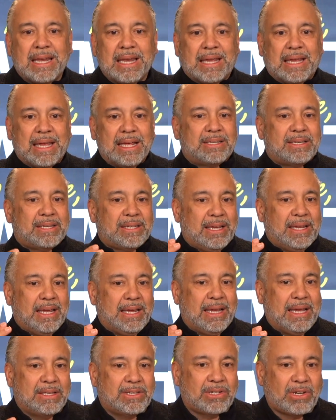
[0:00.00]
It gets
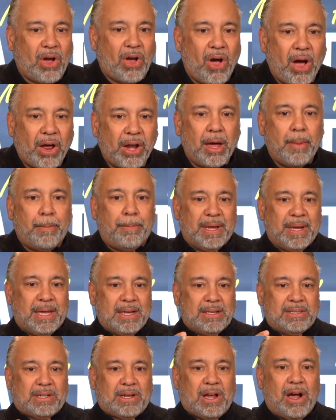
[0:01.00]
caught up. It
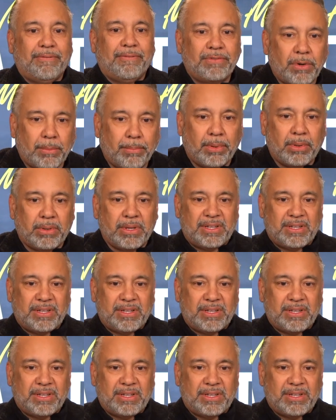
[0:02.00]
gets comfortable.